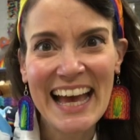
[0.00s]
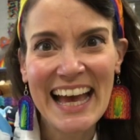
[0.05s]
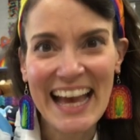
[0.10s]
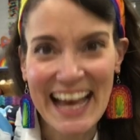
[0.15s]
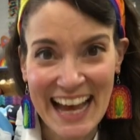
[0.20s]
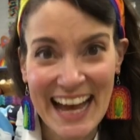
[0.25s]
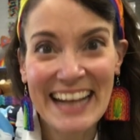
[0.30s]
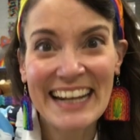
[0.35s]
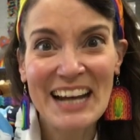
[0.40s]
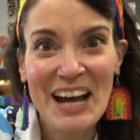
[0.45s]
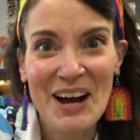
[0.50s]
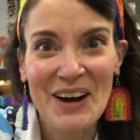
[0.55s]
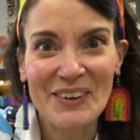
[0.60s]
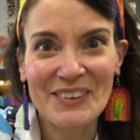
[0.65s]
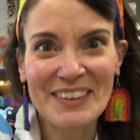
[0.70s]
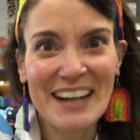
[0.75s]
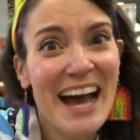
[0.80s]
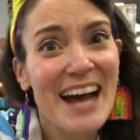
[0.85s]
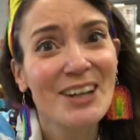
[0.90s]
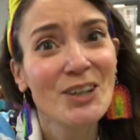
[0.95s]
I know,
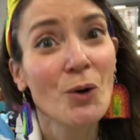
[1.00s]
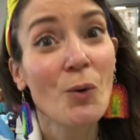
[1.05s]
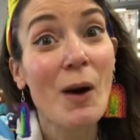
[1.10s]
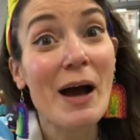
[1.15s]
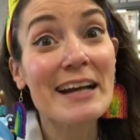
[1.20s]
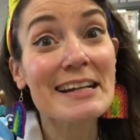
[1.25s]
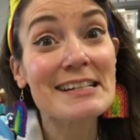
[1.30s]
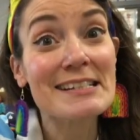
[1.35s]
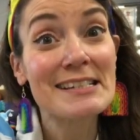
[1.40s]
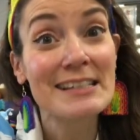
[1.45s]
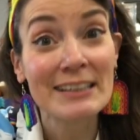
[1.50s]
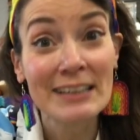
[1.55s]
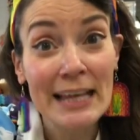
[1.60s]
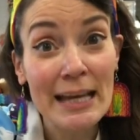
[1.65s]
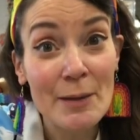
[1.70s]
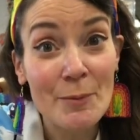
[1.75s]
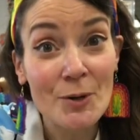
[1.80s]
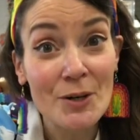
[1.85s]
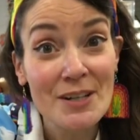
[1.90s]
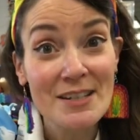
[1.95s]
not quite as
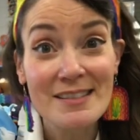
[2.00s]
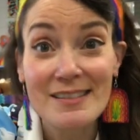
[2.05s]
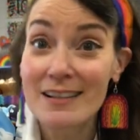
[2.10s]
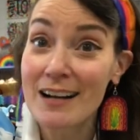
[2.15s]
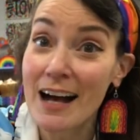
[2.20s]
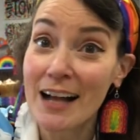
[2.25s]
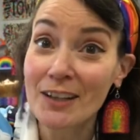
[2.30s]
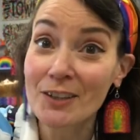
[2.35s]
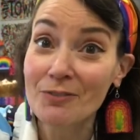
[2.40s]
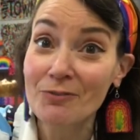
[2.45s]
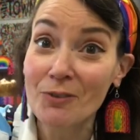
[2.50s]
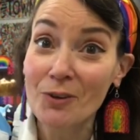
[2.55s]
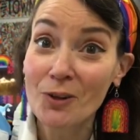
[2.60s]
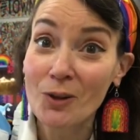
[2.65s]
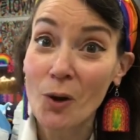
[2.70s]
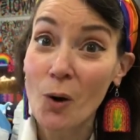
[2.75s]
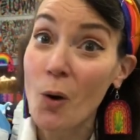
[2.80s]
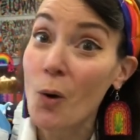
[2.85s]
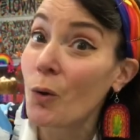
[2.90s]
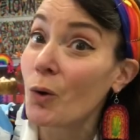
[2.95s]
glamorous,
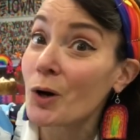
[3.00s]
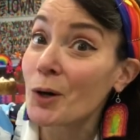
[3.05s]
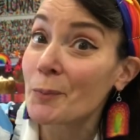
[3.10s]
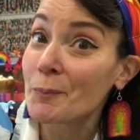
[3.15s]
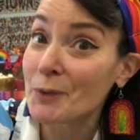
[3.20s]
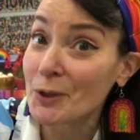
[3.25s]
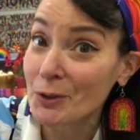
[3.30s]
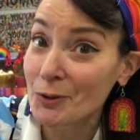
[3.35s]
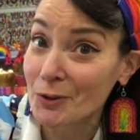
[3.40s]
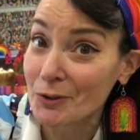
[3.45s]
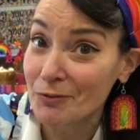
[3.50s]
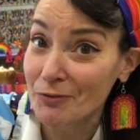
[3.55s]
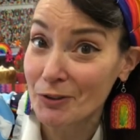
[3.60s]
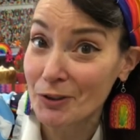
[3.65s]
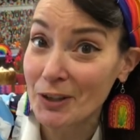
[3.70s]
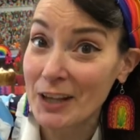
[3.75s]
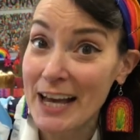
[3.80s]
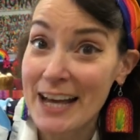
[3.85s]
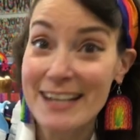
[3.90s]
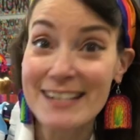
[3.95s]
colorful, or
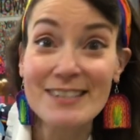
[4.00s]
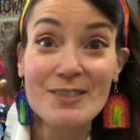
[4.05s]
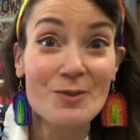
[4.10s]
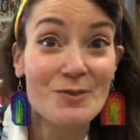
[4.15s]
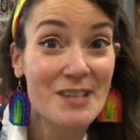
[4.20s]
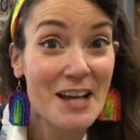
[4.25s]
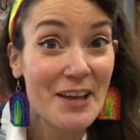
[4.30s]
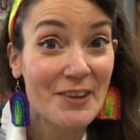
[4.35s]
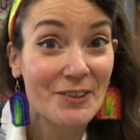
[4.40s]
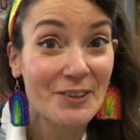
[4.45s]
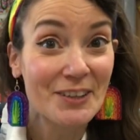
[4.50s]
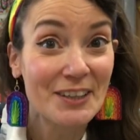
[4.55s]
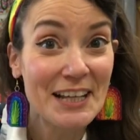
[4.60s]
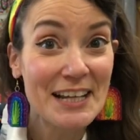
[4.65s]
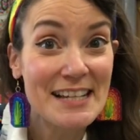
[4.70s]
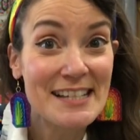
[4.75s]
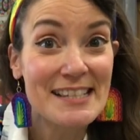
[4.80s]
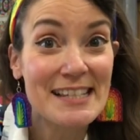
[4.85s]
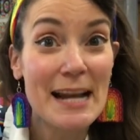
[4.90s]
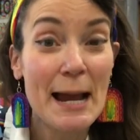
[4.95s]
beautiful as those other
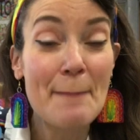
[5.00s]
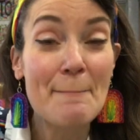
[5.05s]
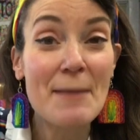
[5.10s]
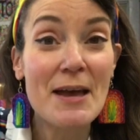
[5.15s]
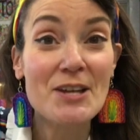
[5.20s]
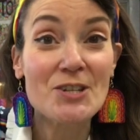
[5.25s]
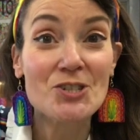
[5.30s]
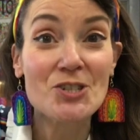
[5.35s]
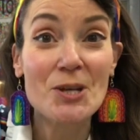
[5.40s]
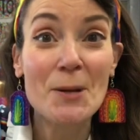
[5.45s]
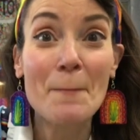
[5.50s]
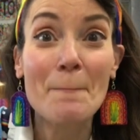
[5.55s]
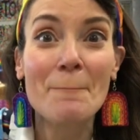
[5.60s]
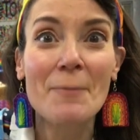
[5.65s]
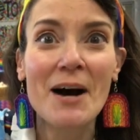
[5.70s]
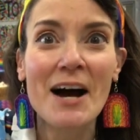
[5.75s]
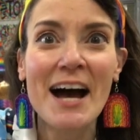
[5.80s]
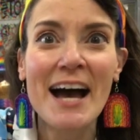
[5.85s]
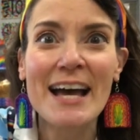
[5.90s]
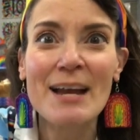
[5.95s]
clays that I mentioned,
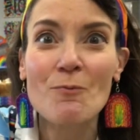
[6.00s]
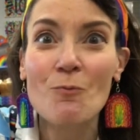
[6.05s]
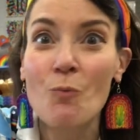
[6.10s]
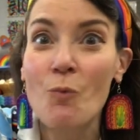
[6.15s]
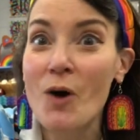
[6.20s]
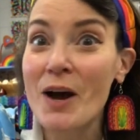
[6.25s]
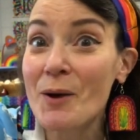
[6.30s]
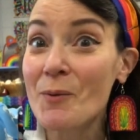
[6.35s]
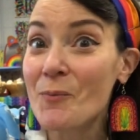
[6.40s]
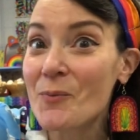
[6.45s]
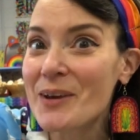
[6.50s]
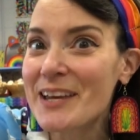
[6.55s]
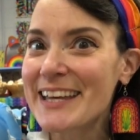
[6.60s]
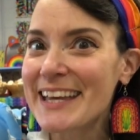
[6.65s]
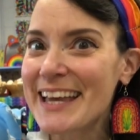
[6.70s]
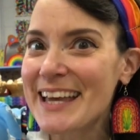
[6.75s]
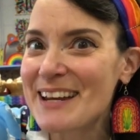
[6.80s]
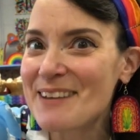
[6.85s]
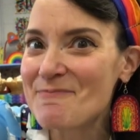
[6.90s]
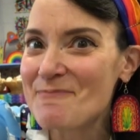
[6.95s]
but what we
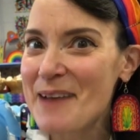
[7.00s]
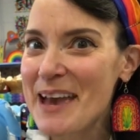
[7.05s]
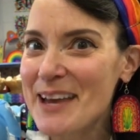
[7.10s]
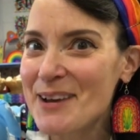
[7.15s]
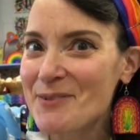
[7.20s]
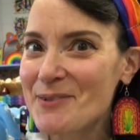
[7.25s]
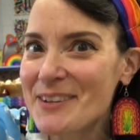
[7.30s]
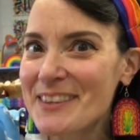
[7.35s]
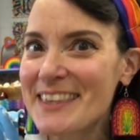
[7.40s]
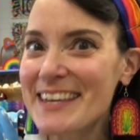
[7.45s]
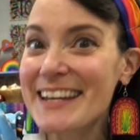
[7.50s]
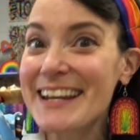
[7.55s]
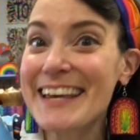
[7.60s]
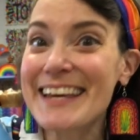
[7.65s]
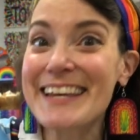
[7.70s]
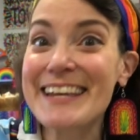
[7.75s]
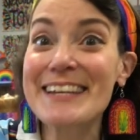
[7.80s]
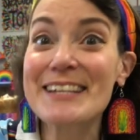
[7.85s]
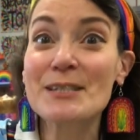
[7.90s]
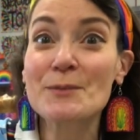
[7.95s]
can make with it
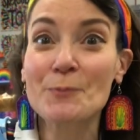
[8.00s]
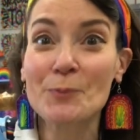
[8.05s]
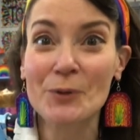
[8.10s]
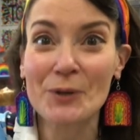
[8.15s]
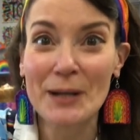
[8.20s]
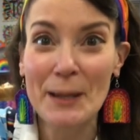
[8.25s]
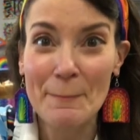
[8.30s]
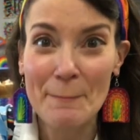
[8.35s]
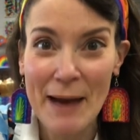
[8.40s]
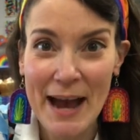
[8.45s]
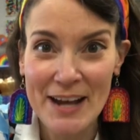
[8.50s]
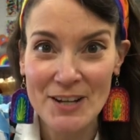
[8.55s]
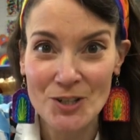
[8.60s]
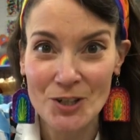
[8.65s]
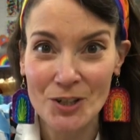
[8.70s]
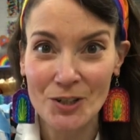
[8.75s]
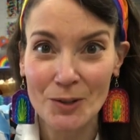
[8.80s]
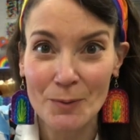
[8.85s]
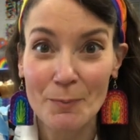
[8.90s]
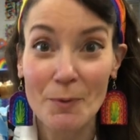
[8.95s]
is pretty
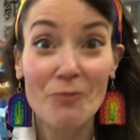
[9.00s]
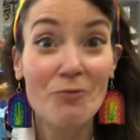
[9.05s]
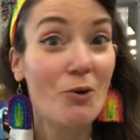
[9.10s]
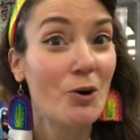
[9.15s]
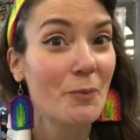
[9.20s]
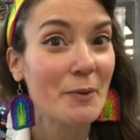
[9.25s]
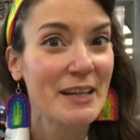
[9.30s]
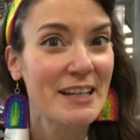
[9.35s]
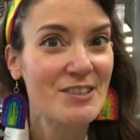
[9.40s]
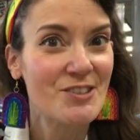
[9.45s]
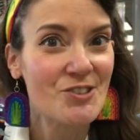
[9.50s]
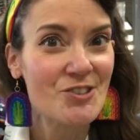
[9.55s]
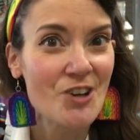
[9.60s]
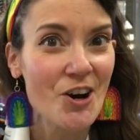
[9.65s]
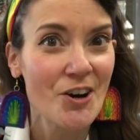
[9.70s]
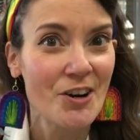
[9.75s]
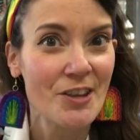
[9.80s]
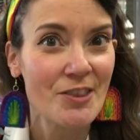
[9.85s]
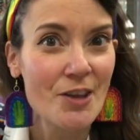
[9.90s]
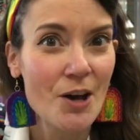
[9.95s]
magical. Before we get
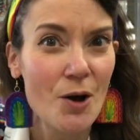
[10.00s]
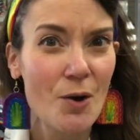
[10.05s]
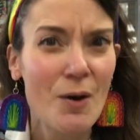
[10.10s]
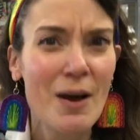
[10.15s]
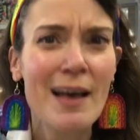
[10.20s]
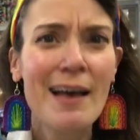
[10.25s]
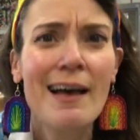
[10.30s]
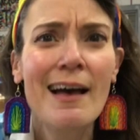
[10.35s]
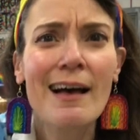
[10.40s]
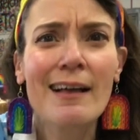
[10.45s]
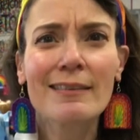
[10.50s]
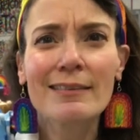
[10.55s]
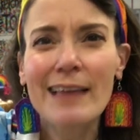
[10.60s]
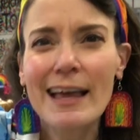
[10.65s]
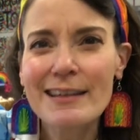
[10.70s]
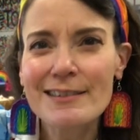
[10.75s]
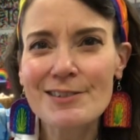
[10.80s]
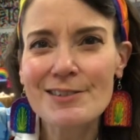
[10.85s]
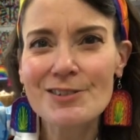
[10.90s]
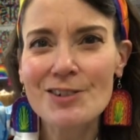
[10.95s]
started, though,
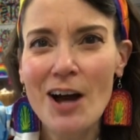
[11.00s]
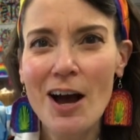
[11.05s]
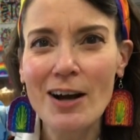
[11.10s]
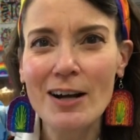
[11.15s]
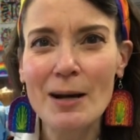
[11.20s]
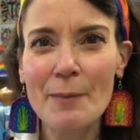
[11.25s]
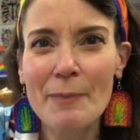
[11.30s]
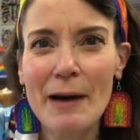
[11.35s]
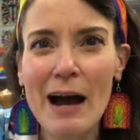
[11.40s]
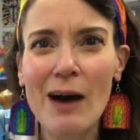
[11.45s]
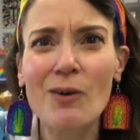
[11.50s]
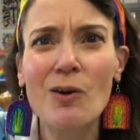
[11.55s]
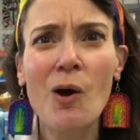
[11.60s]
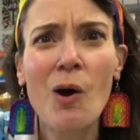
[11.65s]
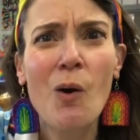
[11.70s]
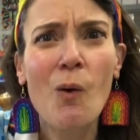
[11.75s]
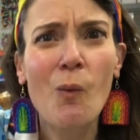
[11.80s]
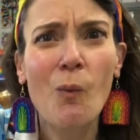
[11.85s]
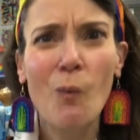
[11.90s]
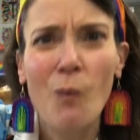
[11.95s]
let's talk about
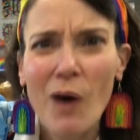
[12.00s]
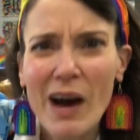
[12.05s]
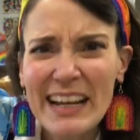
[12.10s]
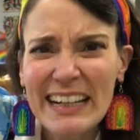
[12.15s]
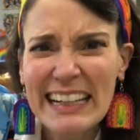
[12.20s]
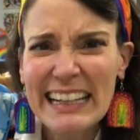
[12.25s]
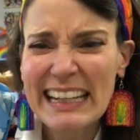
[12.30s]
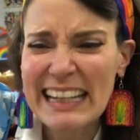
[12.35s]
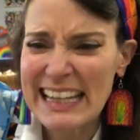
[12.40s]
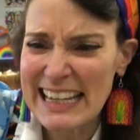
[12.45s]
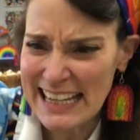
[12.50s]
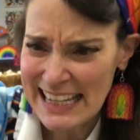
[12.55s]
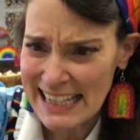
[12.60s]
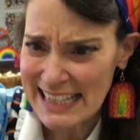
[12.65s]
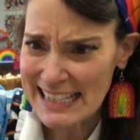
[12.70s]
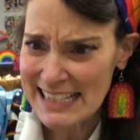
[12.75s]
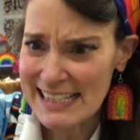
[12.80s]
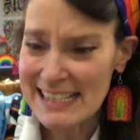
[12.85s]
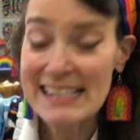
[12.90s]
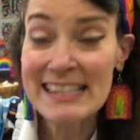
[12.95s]
what
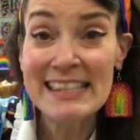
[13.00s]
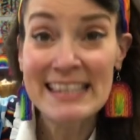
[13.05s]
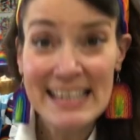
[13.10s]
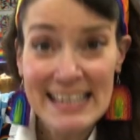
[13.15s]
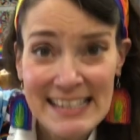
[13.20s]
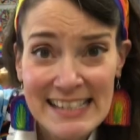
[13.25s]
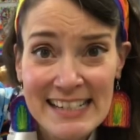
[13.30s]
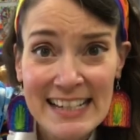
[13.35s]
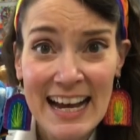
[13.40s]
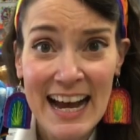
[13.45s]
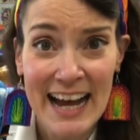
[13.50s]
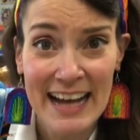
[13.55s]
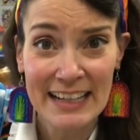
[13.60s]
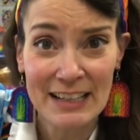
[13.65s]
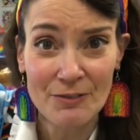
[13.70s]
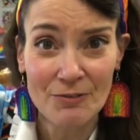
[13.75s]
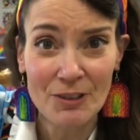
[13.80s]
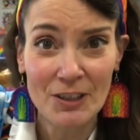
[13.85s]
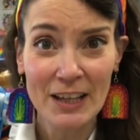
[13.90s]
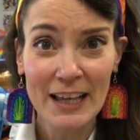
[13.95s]
is this kind
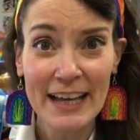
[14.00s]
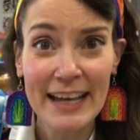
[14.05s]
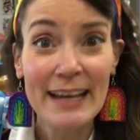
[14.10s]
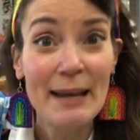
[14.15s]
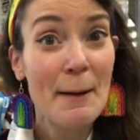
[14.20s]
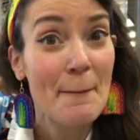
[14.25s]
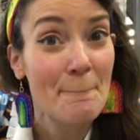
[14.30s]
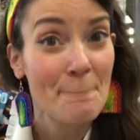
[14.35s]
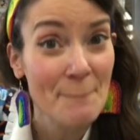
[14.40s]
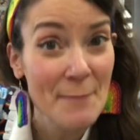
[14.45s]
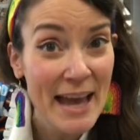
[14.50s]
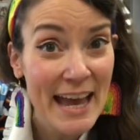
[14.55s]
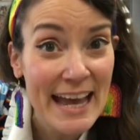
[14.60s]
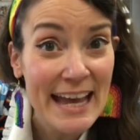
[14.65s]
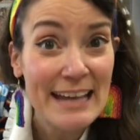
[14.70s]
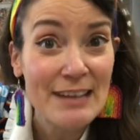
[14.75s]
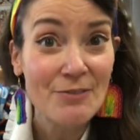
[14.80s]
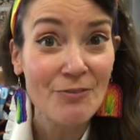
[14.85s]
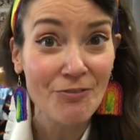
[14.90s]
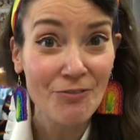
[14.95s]
of clay
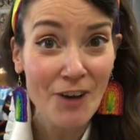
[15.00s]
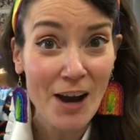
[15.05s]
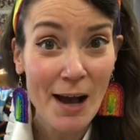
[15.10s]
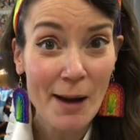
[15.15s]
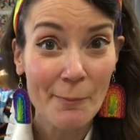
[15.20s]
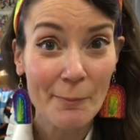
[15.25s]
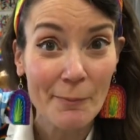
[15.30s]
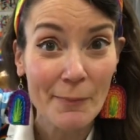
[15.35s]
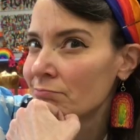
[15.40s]
made from?